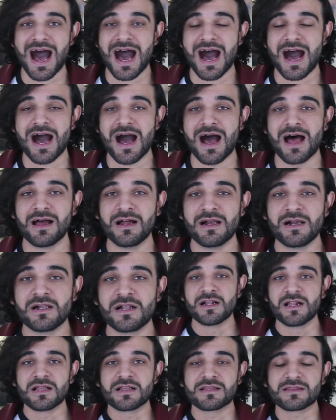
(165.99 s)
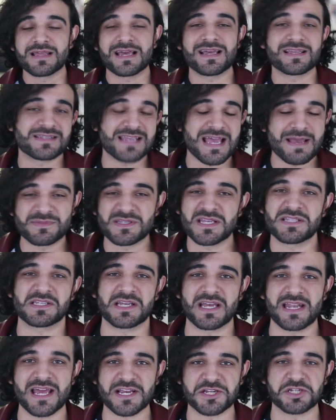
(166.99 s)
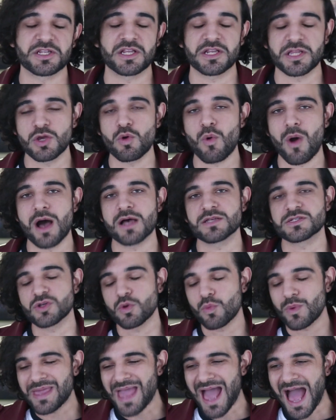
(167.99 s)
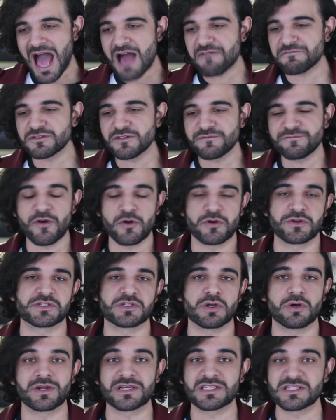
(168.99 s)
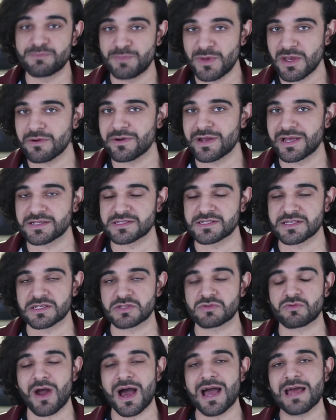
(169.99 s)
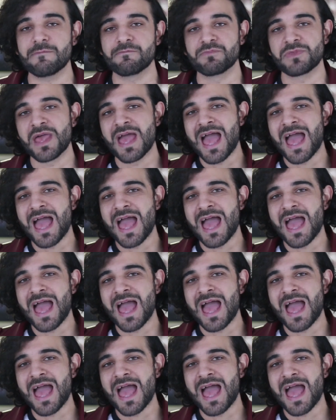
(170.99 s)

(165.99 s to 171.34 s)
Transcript: Uh, their same sense of connection that you are. So we have to focus on experiences, right?